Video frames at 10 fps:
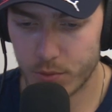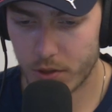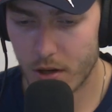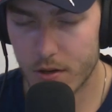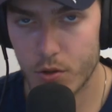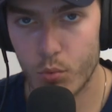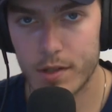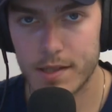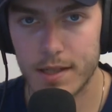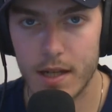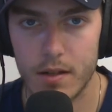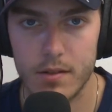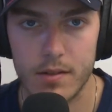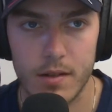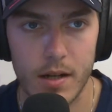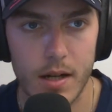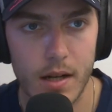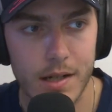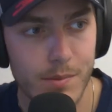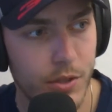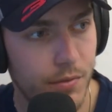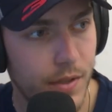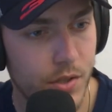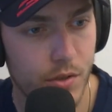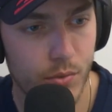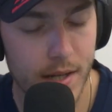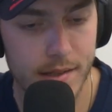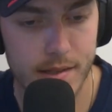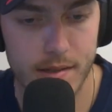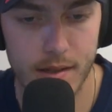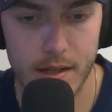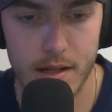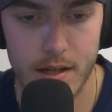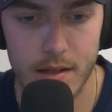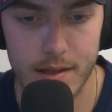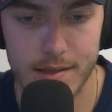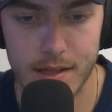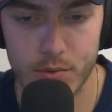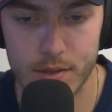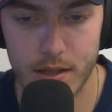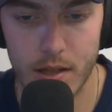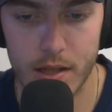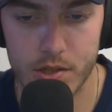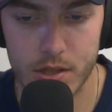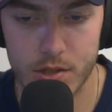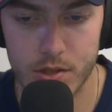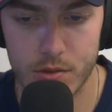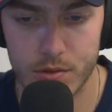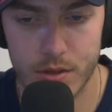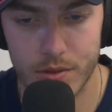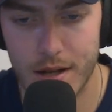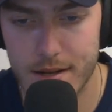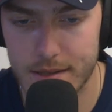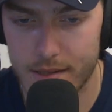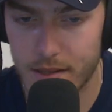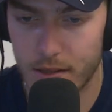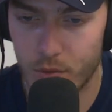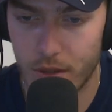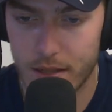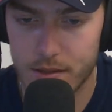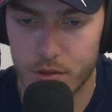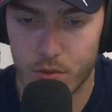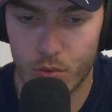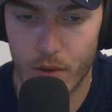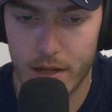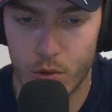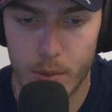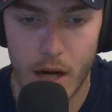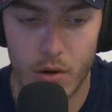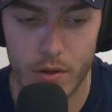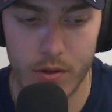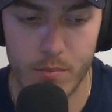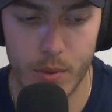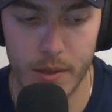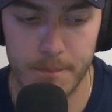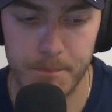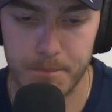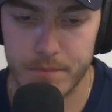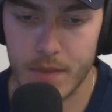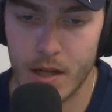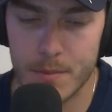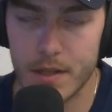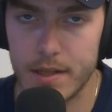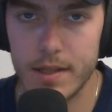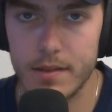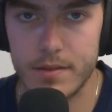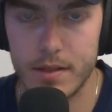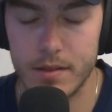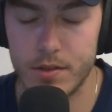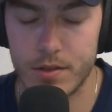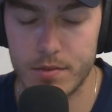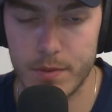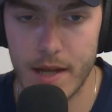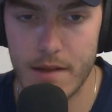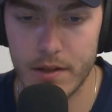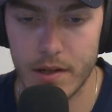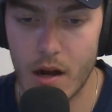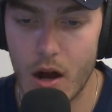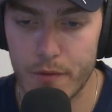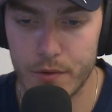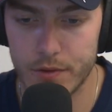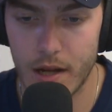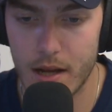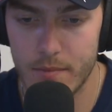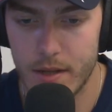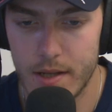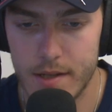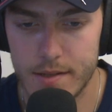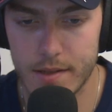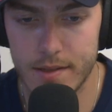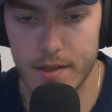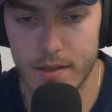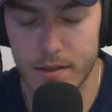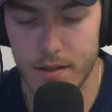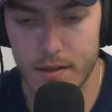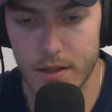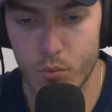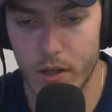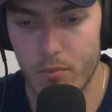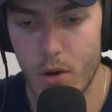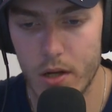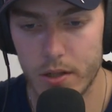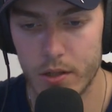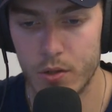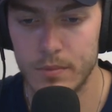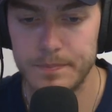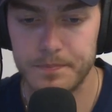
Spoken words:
Ricciardo, once again, unable to finish the race. They said it was a clutch issue, so not necessarily related to the Renault power unit, but, I mean, he's just been having an awful time since he won in Monaco.